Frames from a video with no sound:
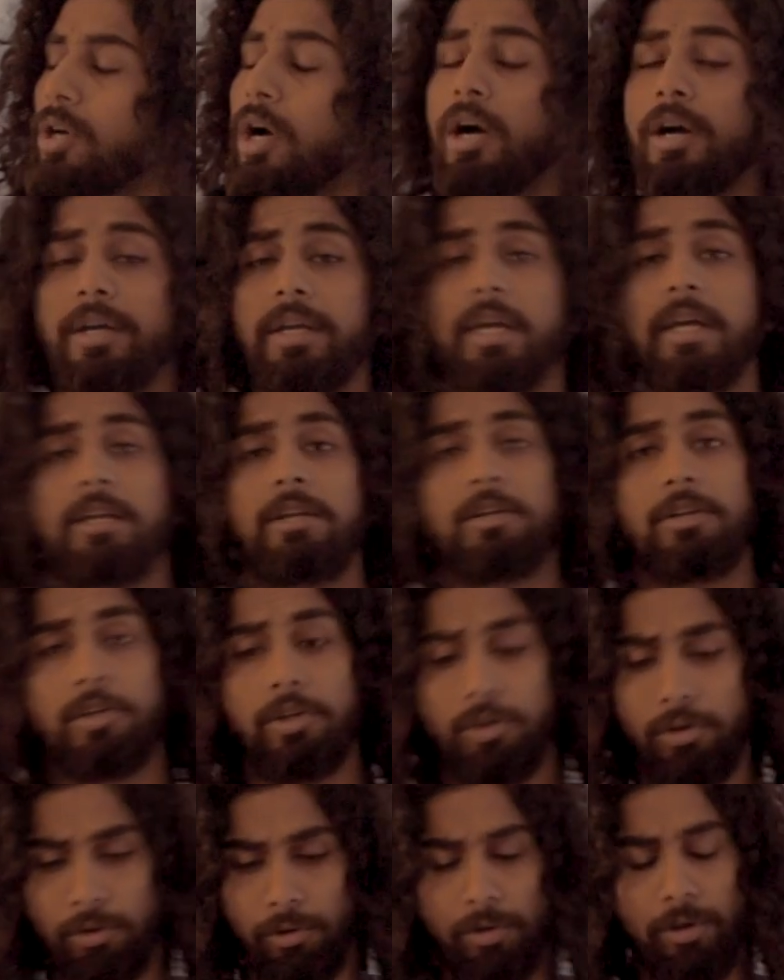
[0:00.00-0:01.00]
I can
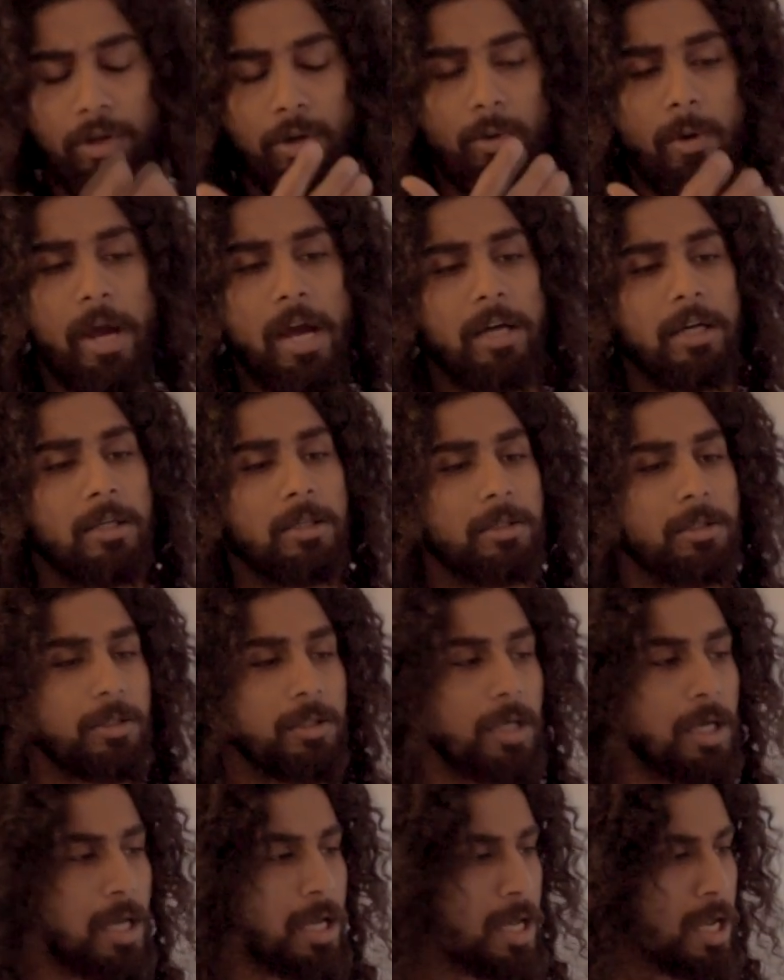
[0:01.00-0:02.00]
cook
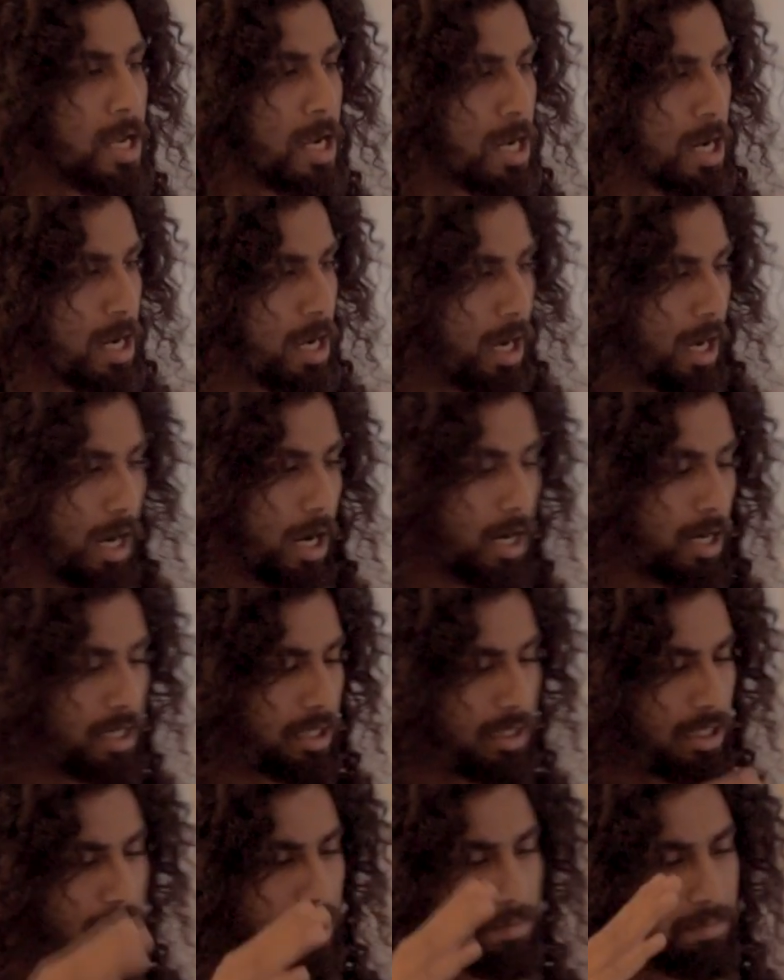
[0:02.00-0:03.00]
well. I
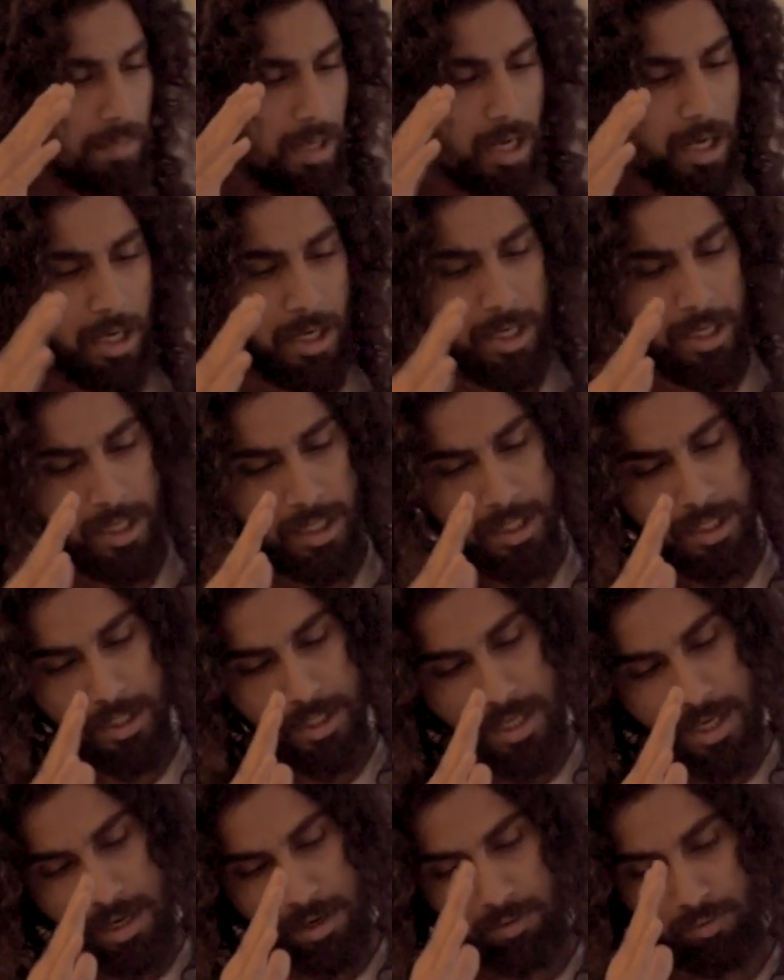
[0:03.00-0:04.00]
keep
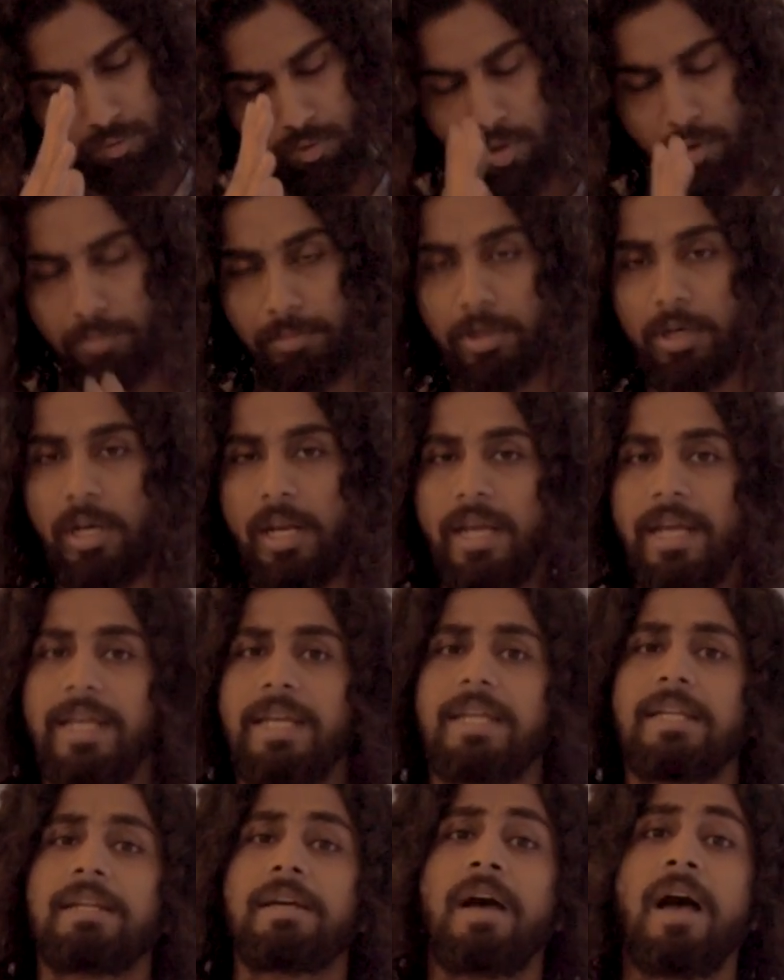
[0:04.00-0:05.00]
my room
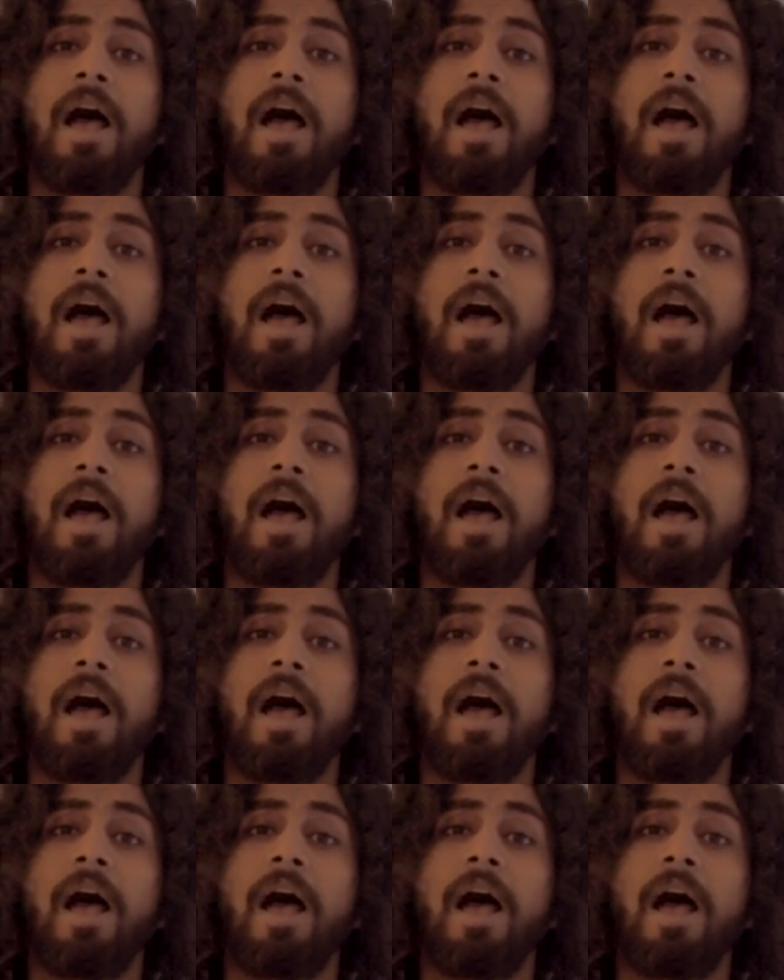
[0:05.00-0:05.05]
clean.